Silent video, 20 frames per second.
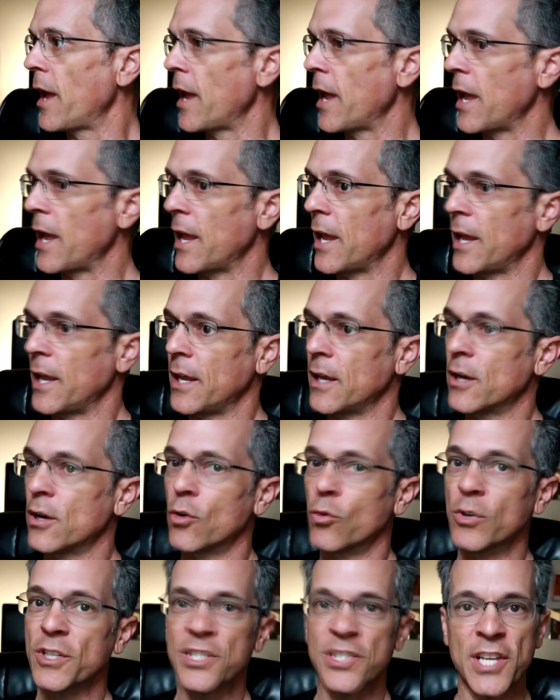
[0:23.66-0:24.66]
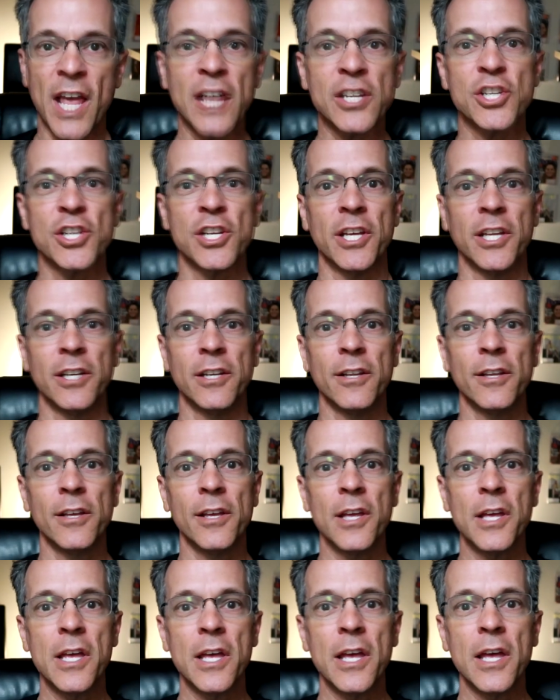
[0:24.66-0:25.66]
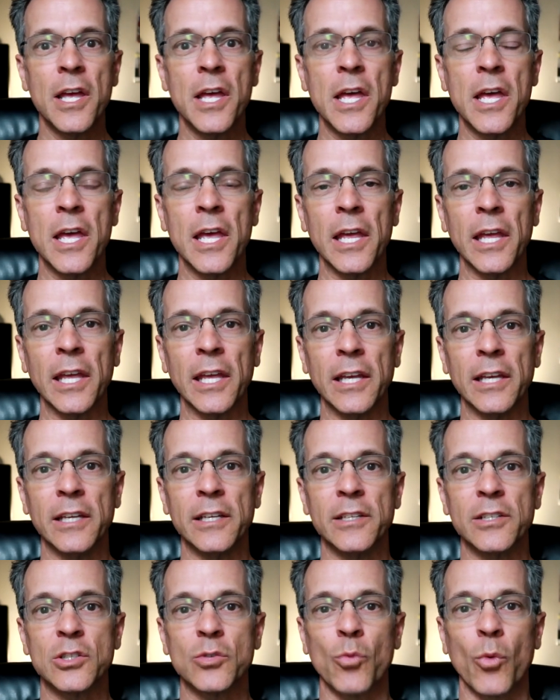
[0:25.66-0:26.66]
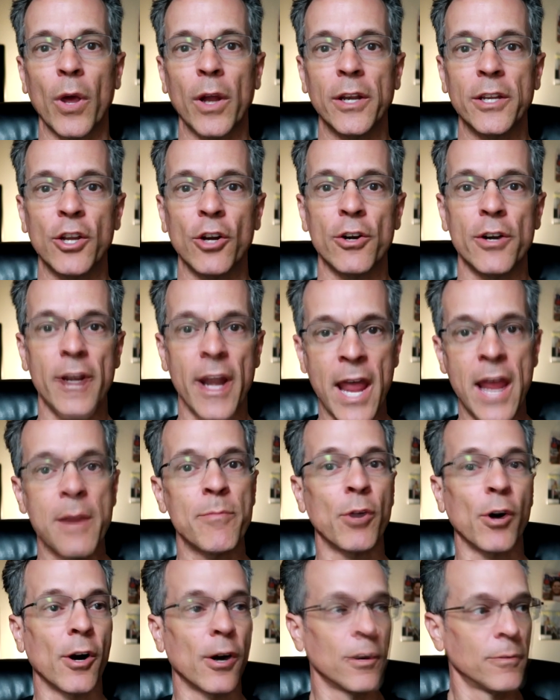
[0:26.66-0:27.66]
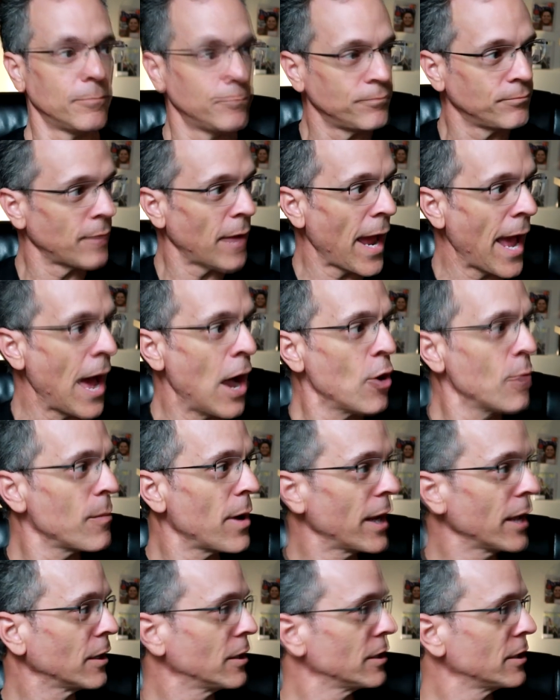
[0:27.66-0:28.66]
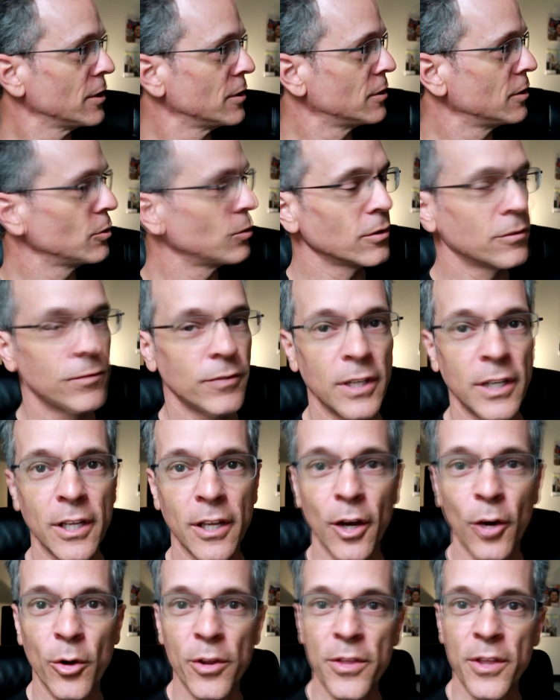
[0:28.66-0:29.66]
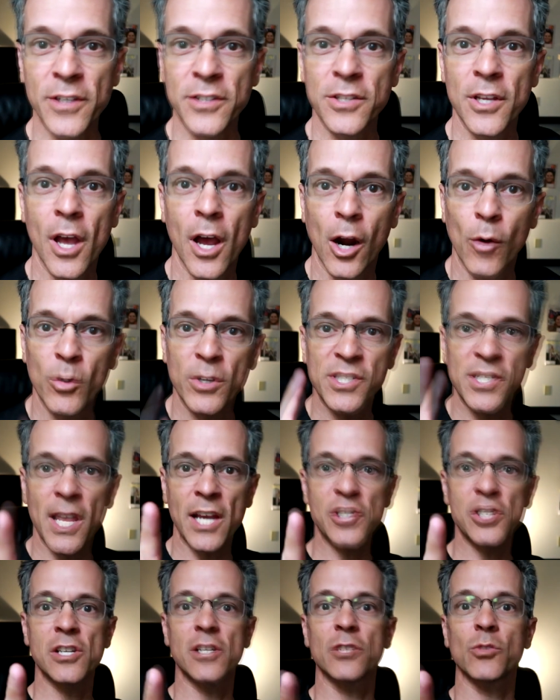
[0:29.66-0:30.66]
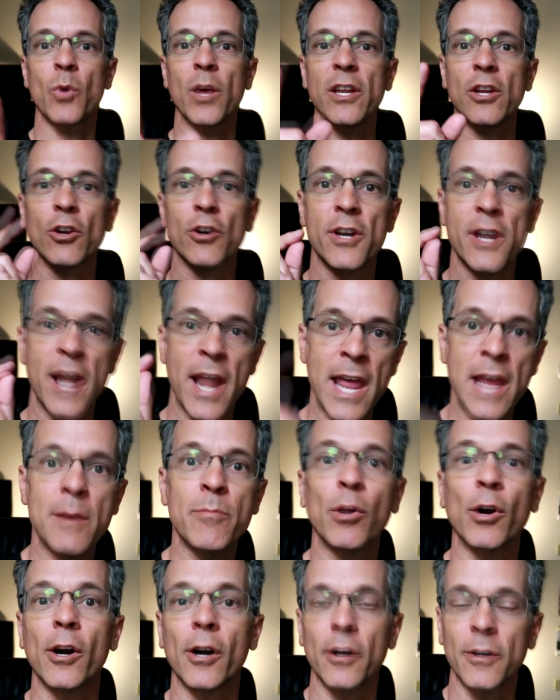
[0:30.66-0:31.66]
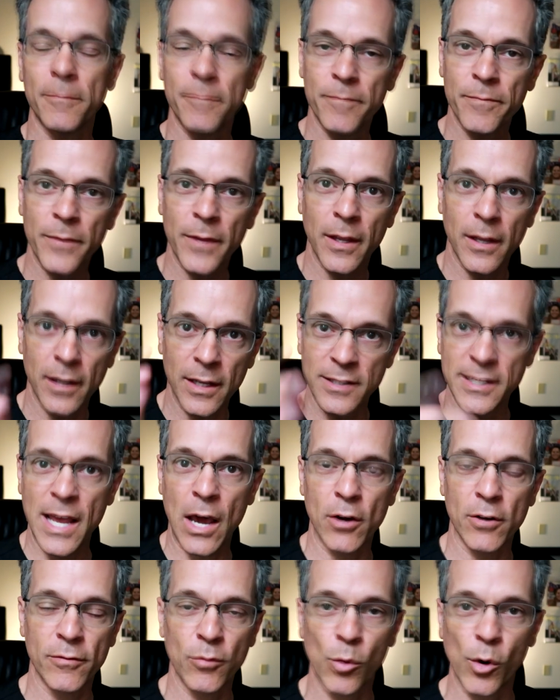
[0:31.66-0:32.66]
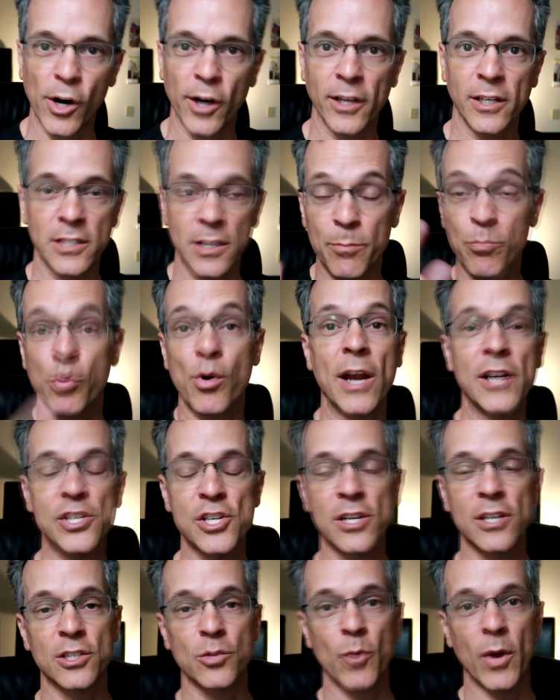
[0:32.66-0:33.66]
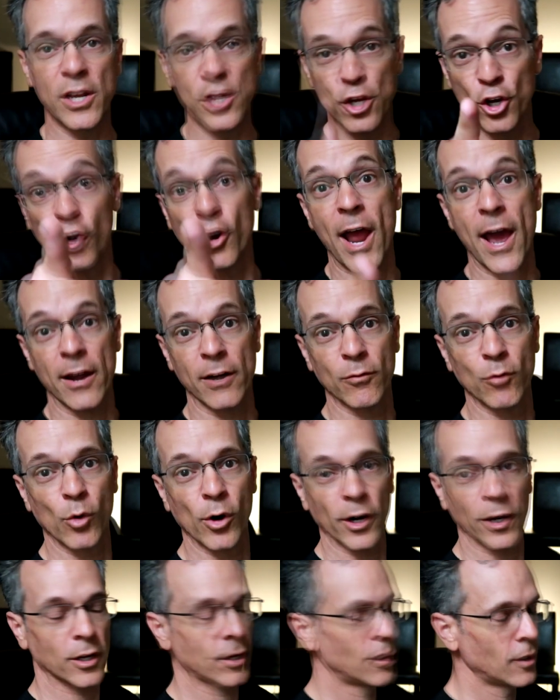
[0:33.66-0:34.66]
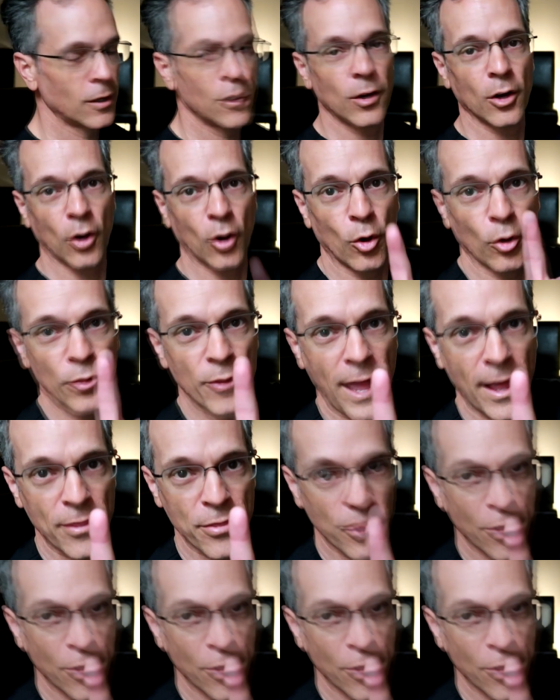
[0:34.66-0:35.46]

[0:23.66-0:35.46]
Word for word: a recession is when your neighbor... How am I gonna do a video with this? A recession is when your neighbor is out of work. A depression is when you're out of work. Hold that